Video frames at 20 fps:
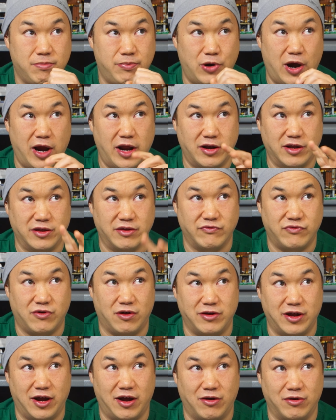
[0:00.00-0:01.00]
Pray it doesn't fall
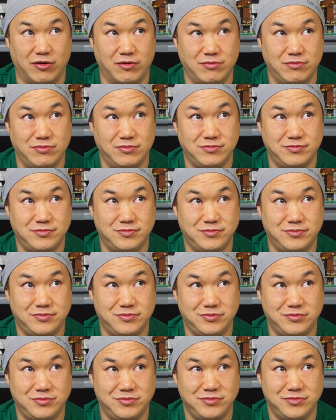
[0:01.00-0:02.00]
Pray. down.
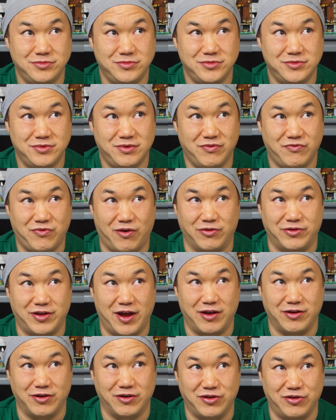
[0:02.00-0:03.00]
Fall
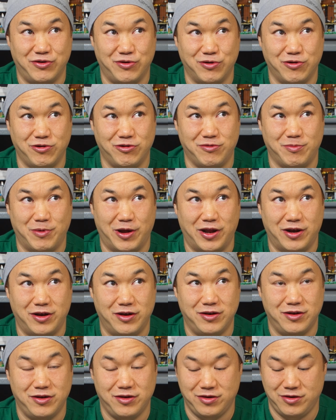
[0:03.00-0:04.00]
down, you're screwed, maybe man. After
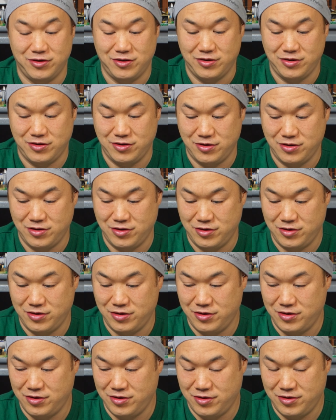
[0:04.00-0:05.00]
the sticker,
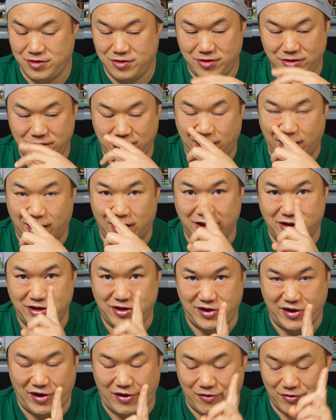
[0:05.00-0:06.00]
maybe. Yeah, let's
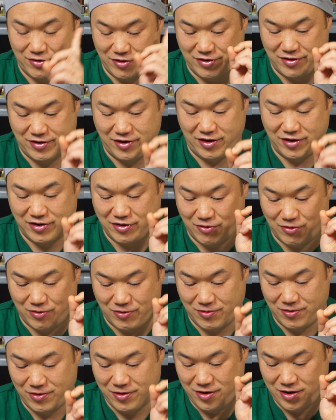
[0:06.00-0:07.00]
see, let's see. Let's so,
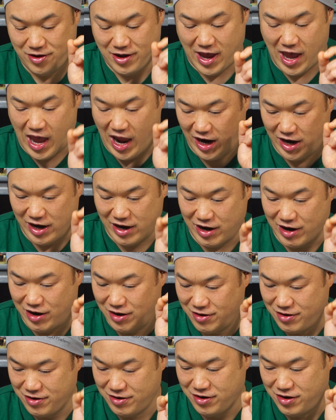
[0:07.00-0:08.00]
see. hang in
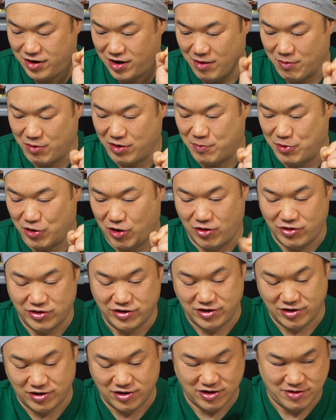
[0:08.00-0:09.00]
there. I'm gonna put all the
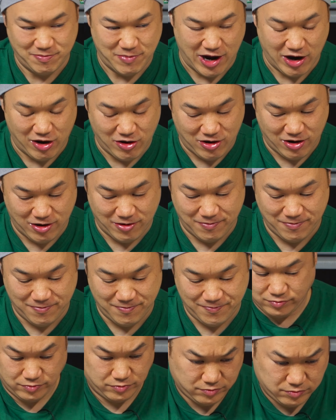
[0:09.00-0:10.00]
stickers back on.
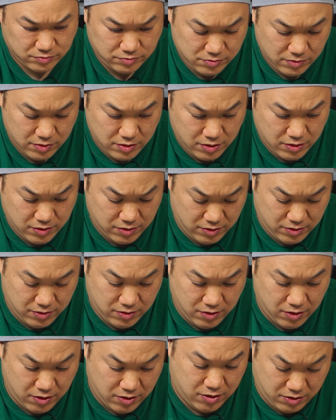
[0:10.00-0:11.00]
I don't
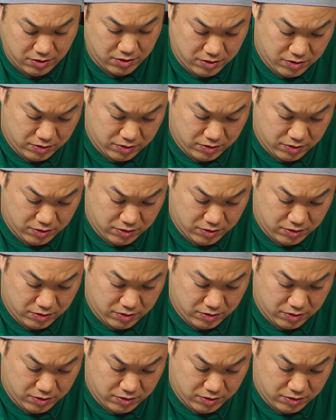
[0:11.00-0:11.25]
think so.